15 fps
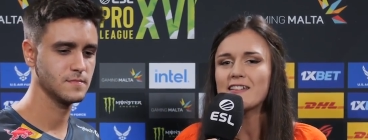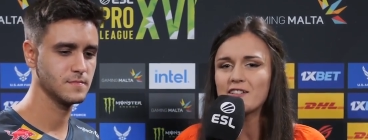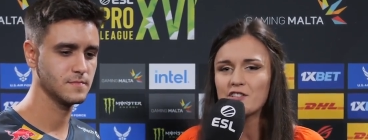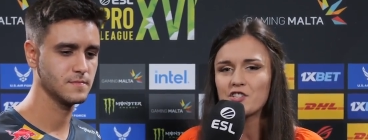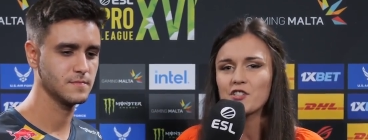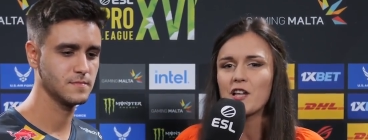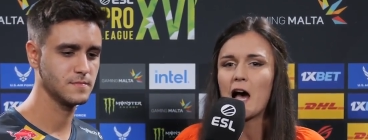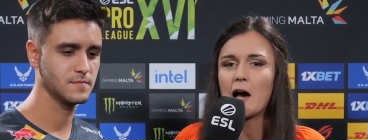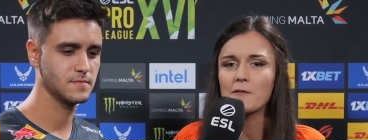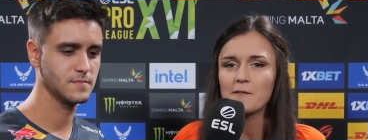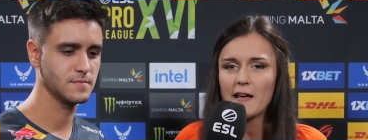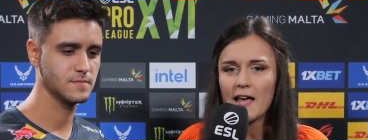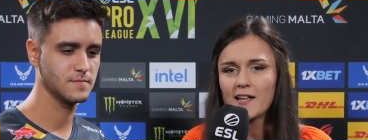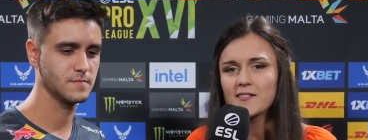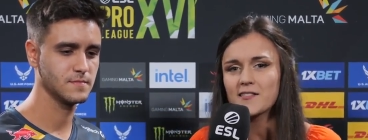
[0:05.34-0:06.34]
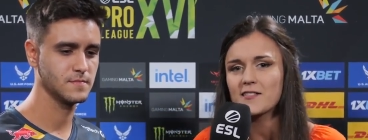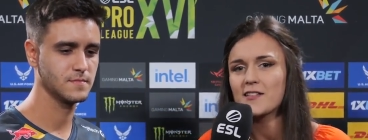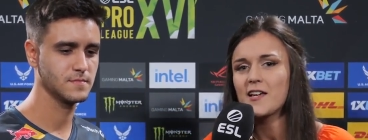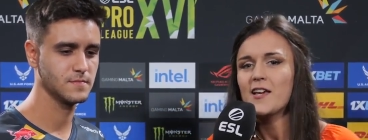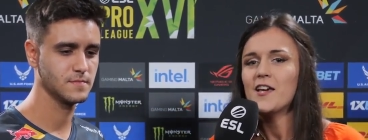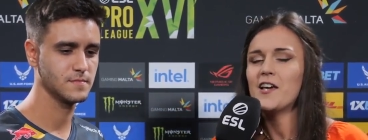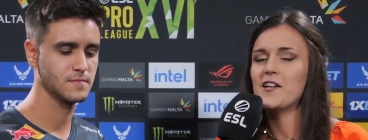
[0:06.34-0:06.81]
Speaker 1: addition of ENCE.
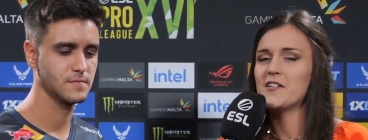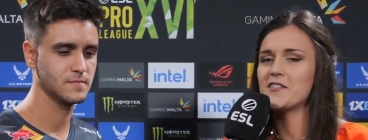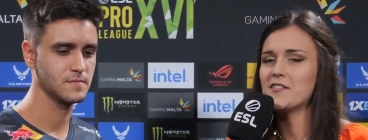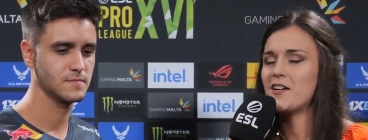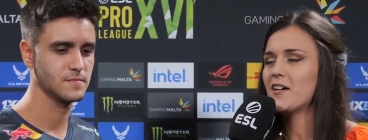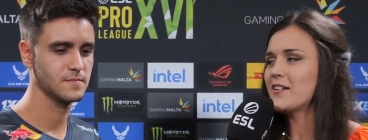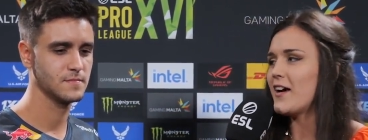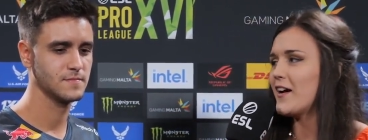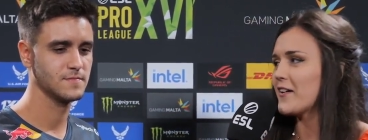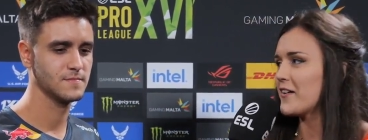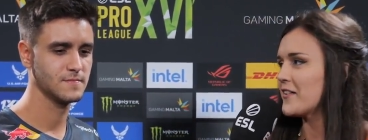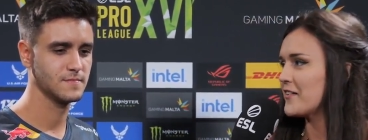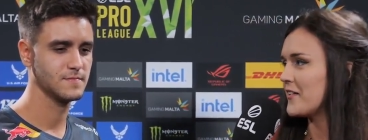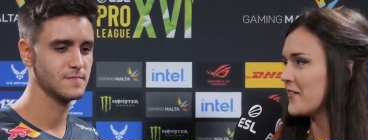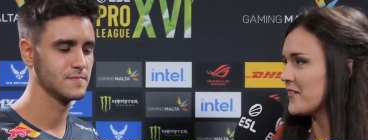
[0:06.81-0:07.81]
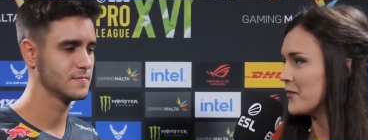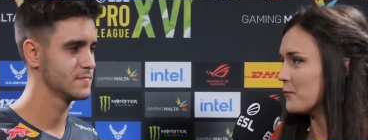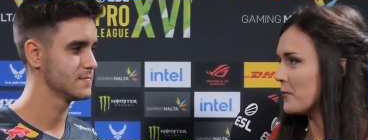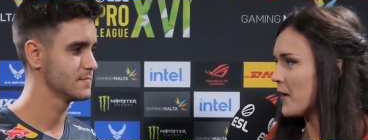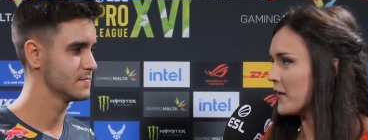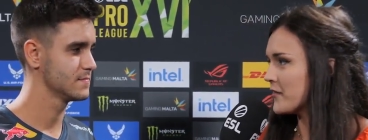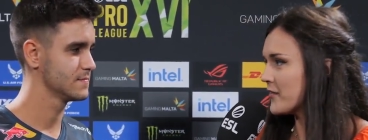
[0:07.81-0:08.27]
It is none other than
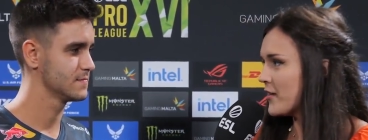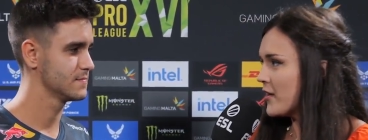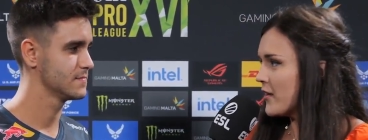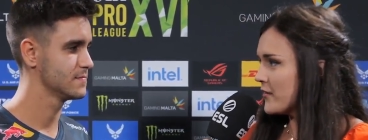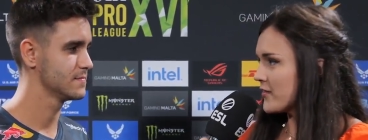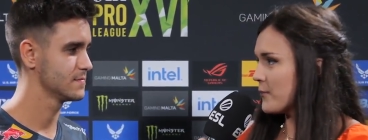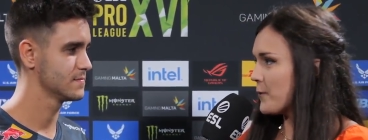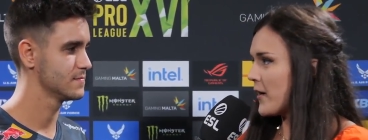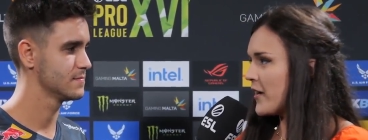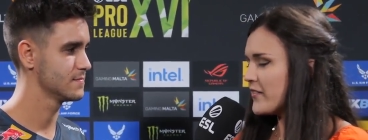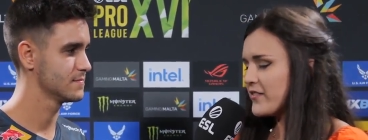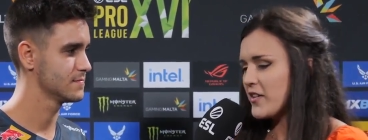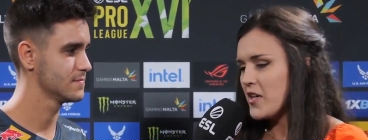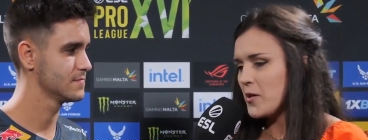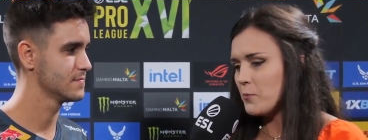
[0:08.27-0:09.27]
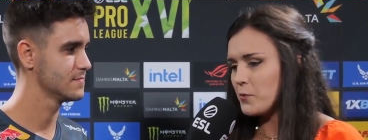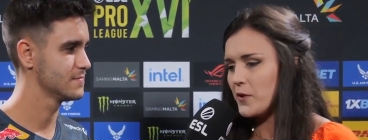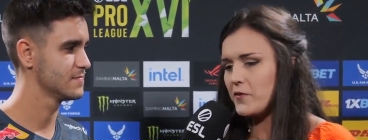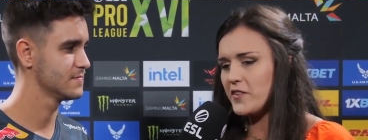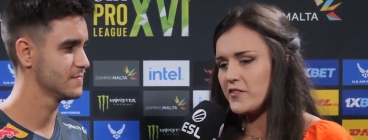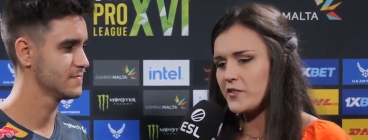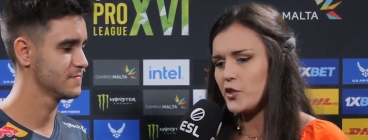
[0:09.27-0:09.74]
Sunpayus. Sunpayus,
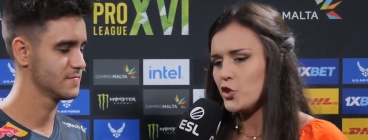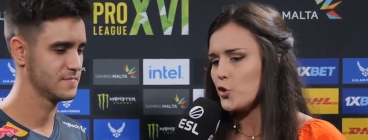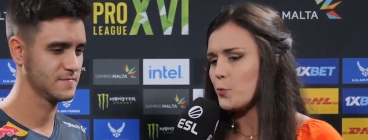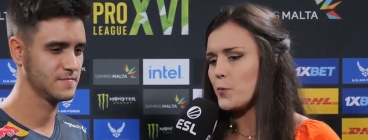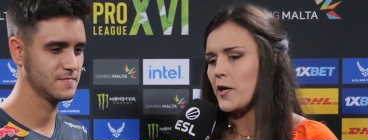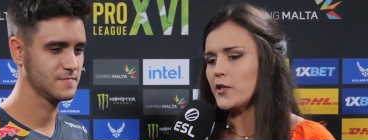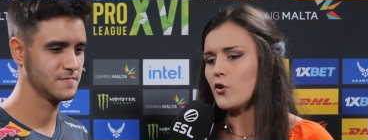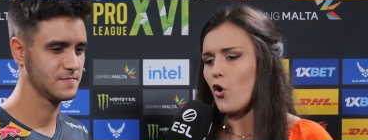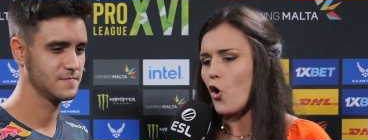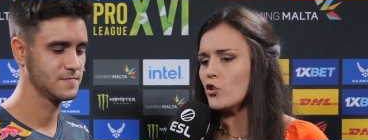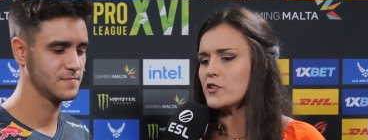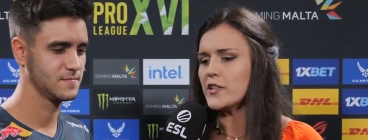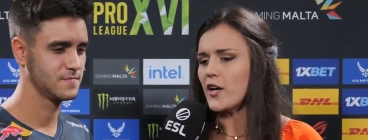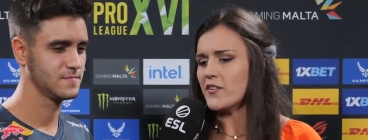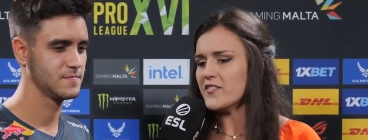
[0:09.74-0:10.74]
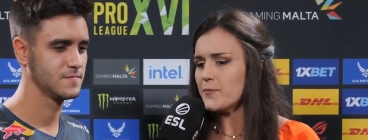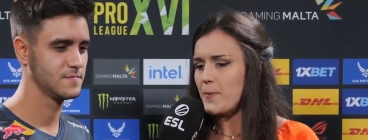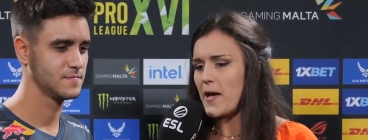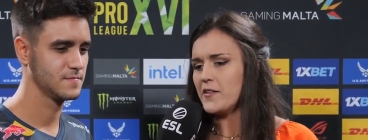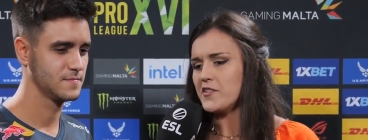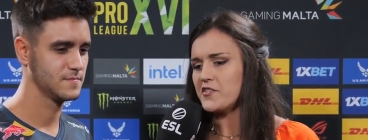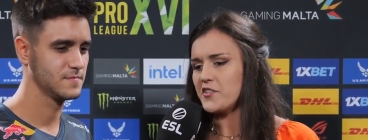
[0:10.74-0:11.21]
previously you played only on
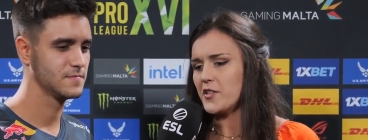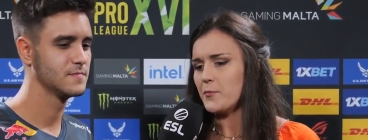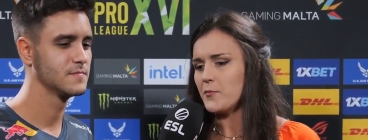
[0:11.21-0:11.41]
Spanish